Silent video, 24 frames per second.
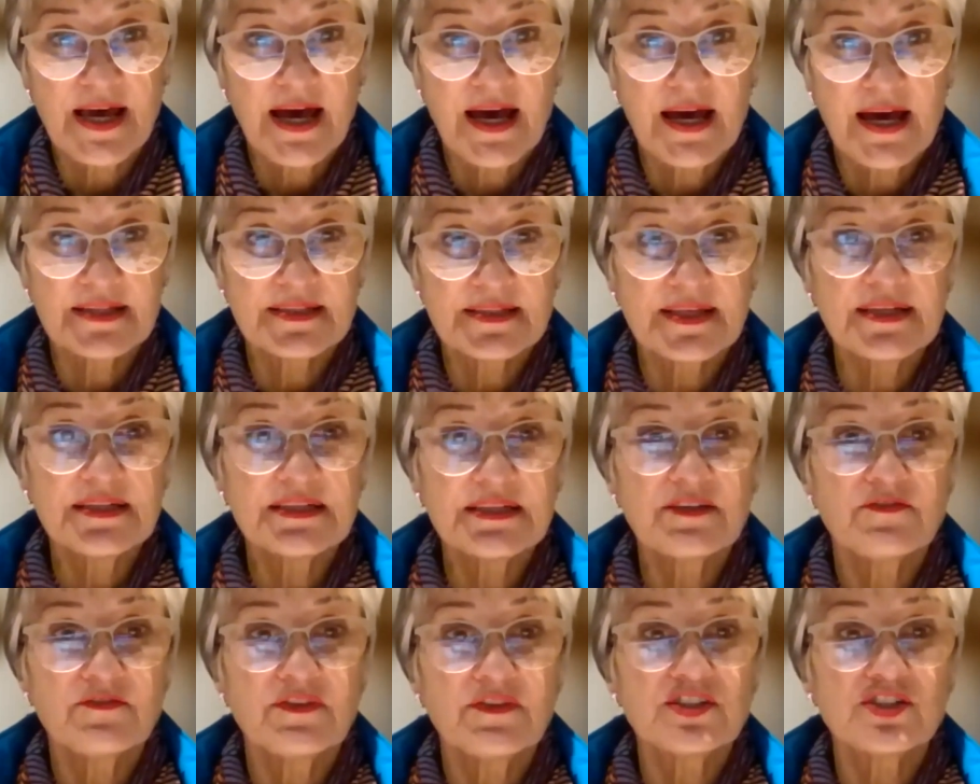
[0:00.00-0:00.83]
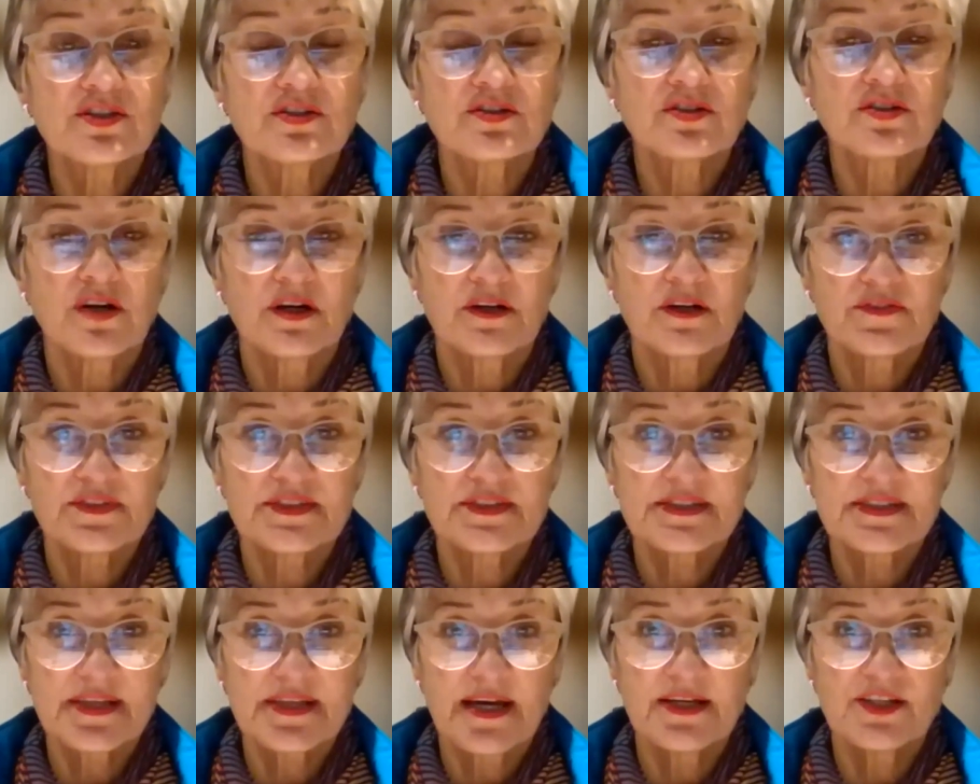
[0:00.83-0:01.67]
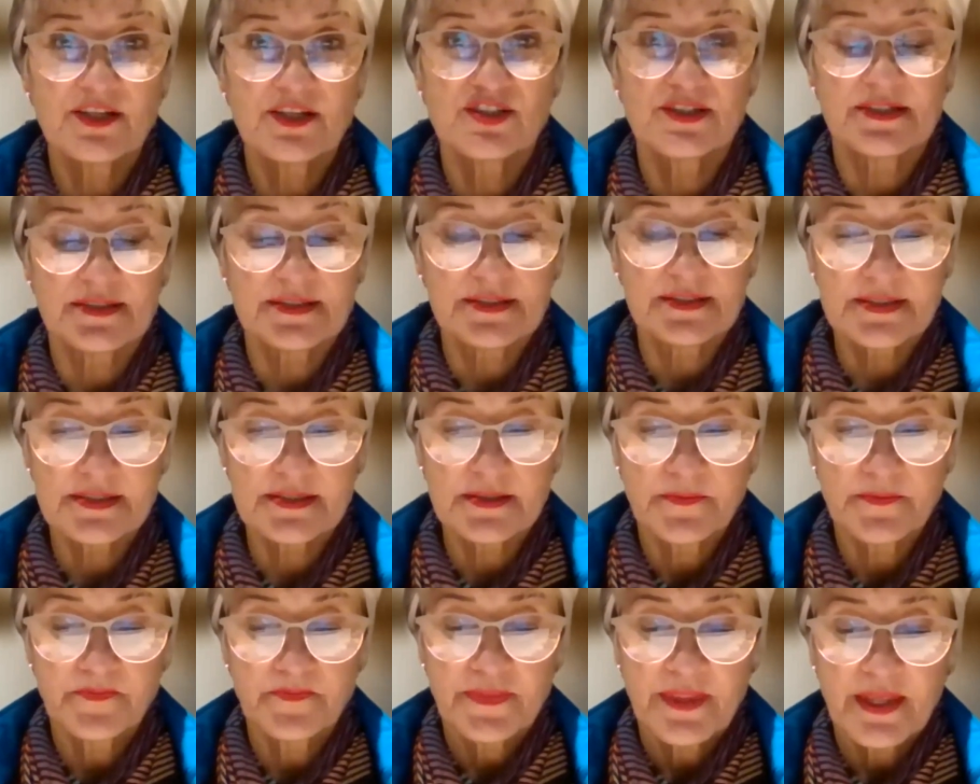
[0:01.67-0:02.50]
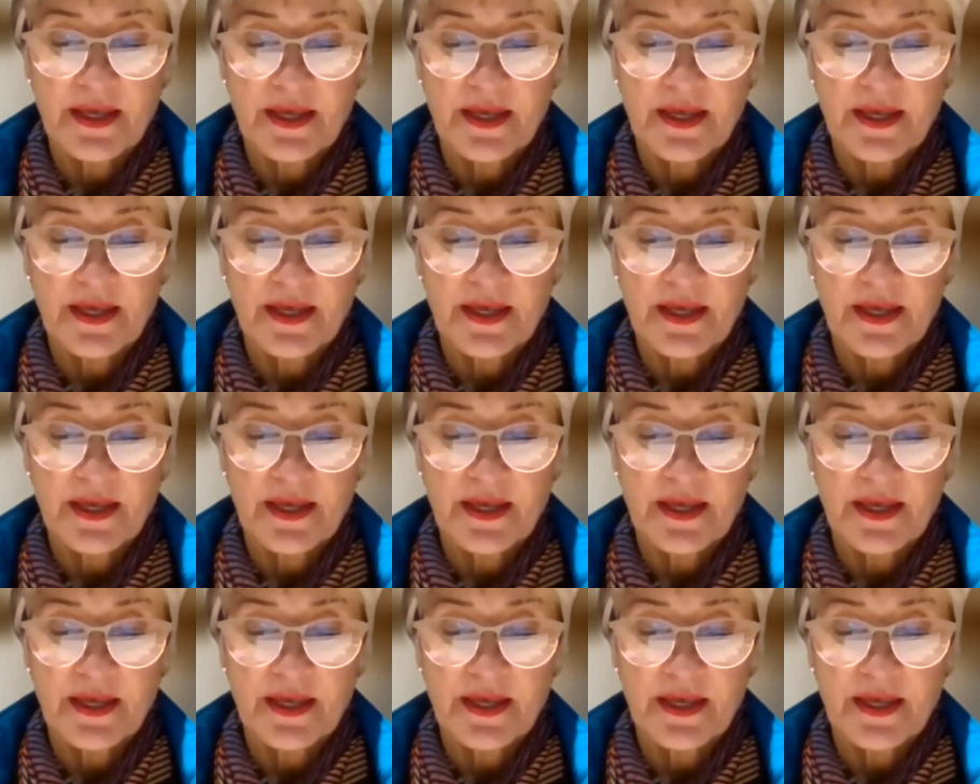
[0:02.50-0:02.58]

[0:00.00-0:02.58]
and individual conversations